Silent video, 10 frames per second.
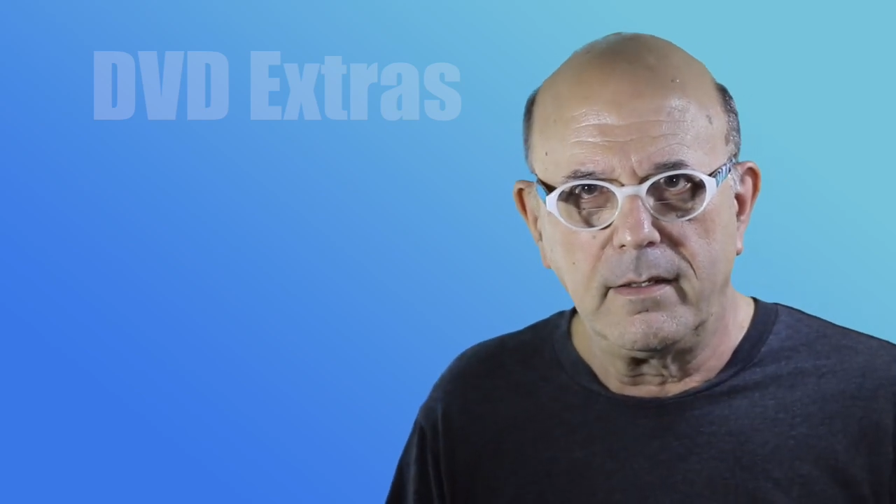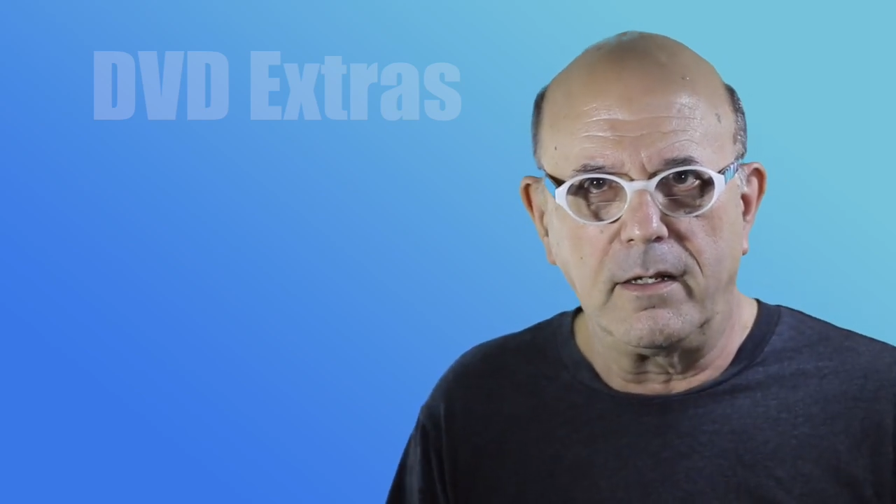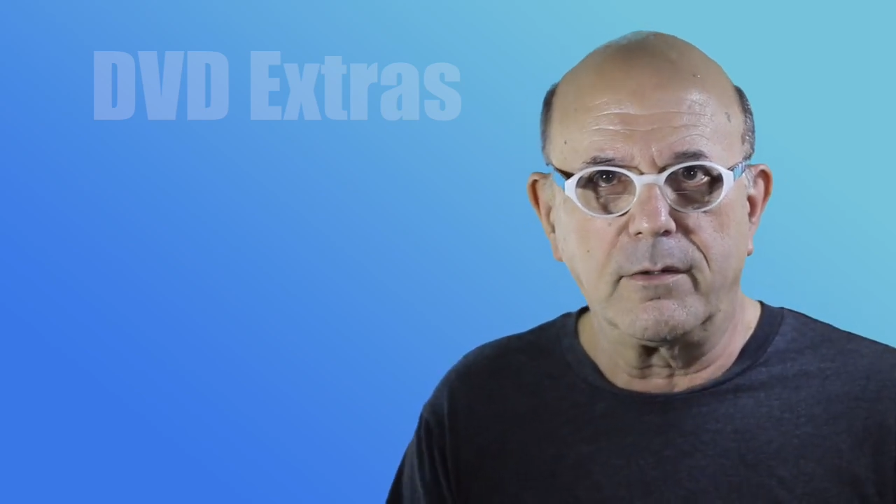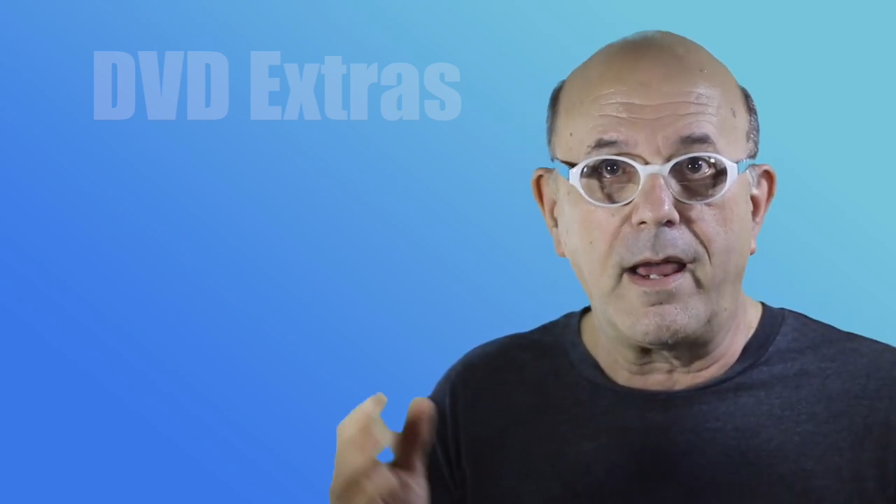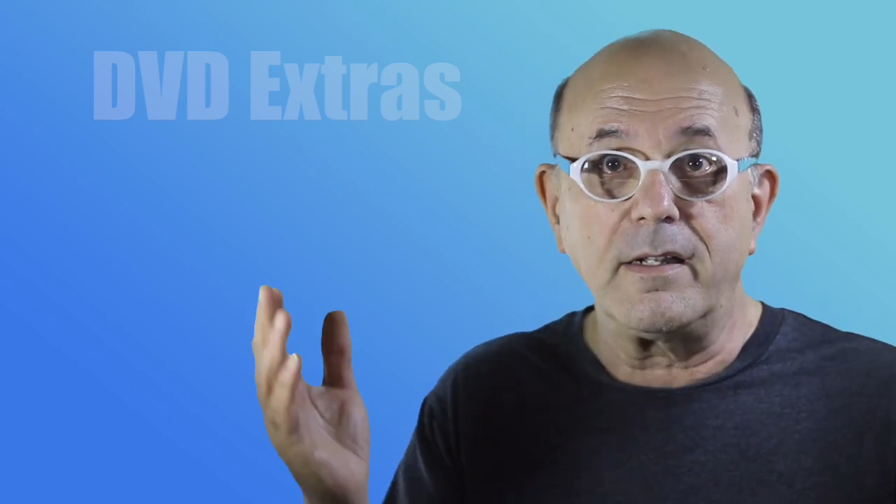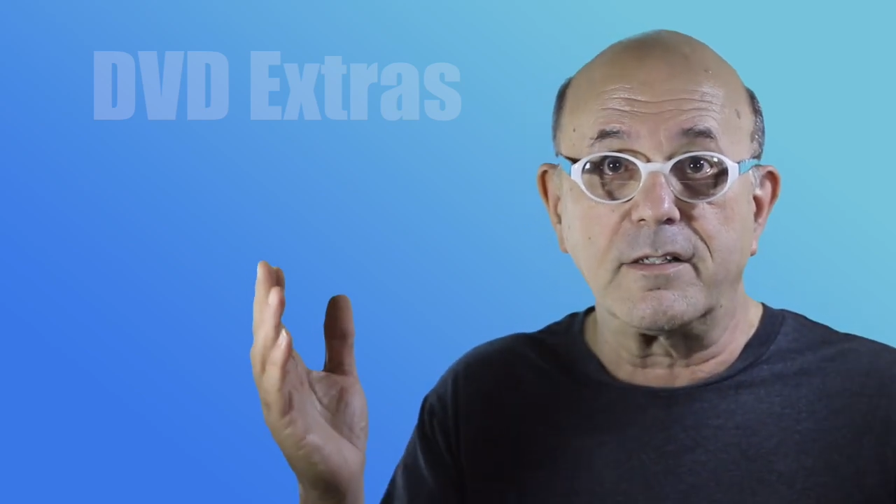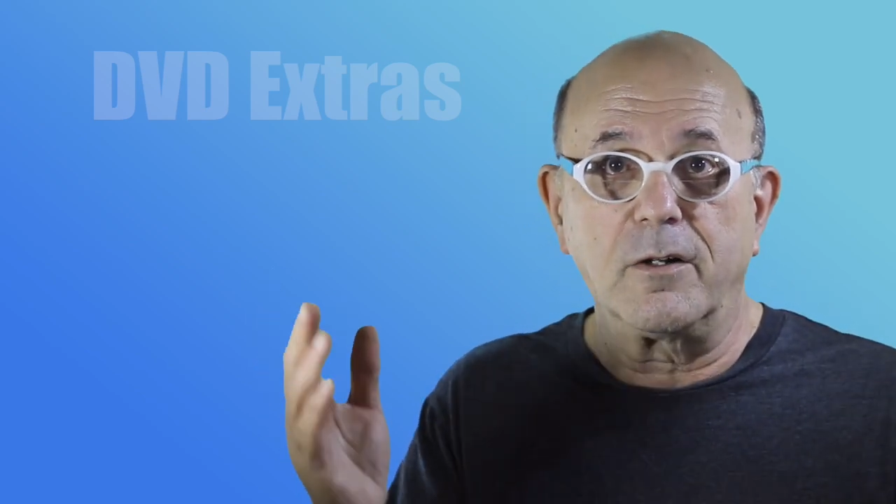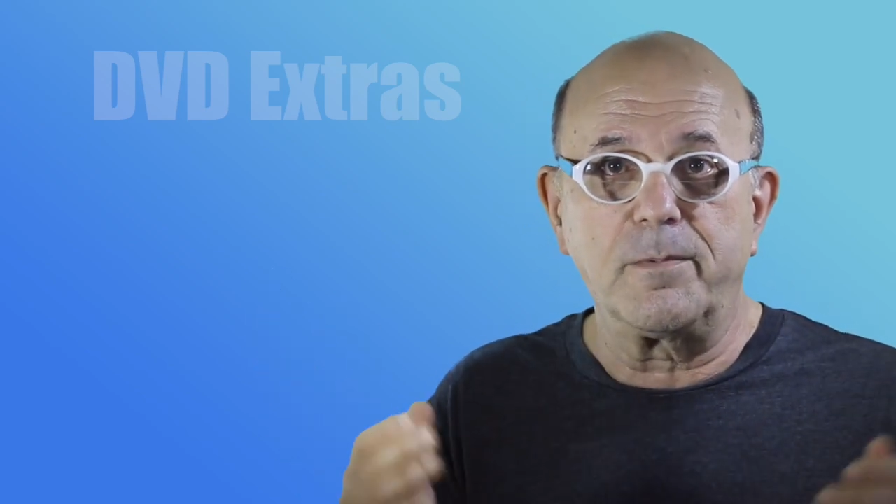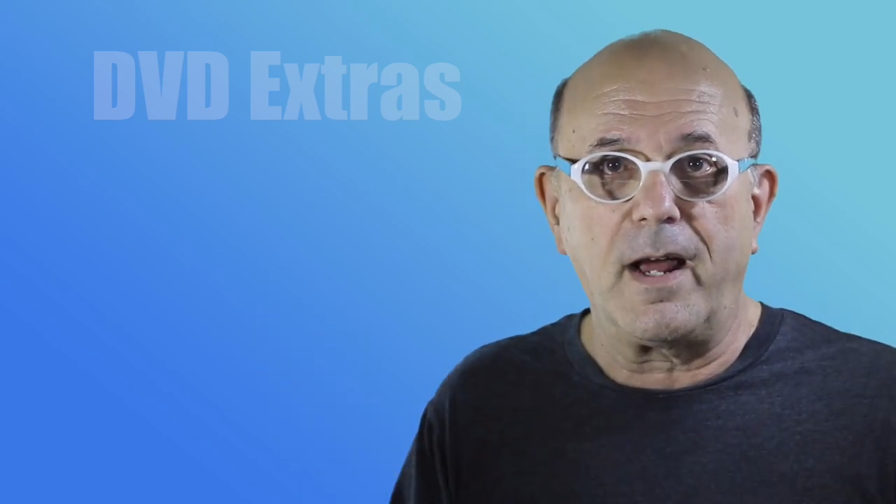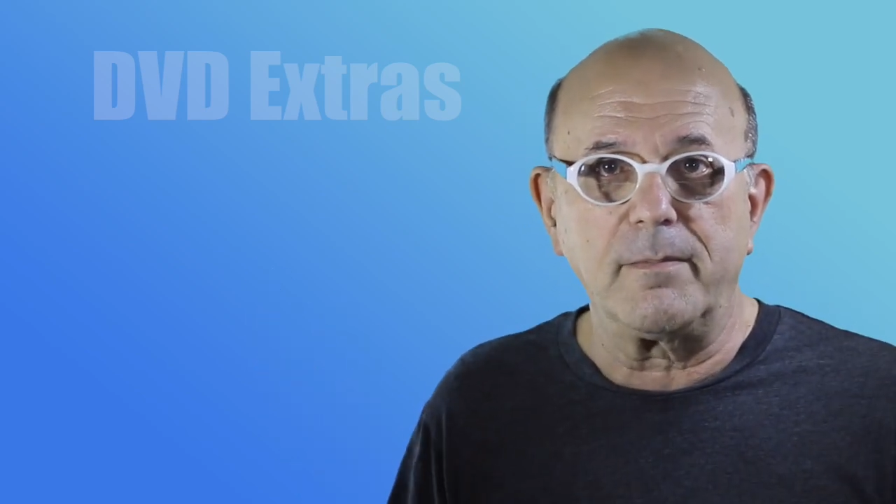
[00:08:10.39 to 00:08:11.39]
No rights,
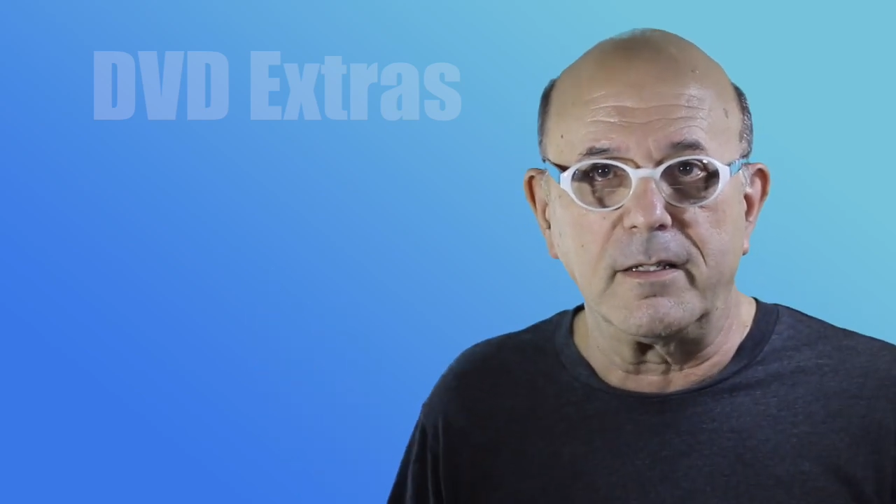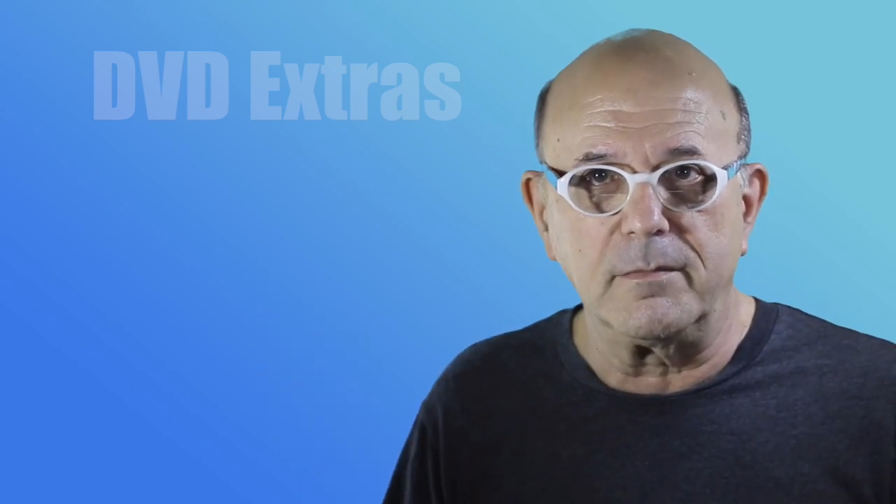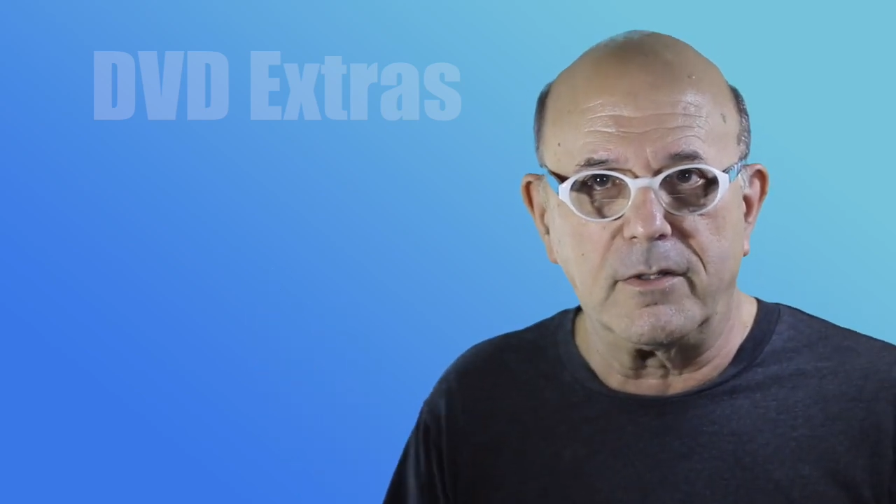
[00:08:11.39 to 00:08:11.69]
no problem.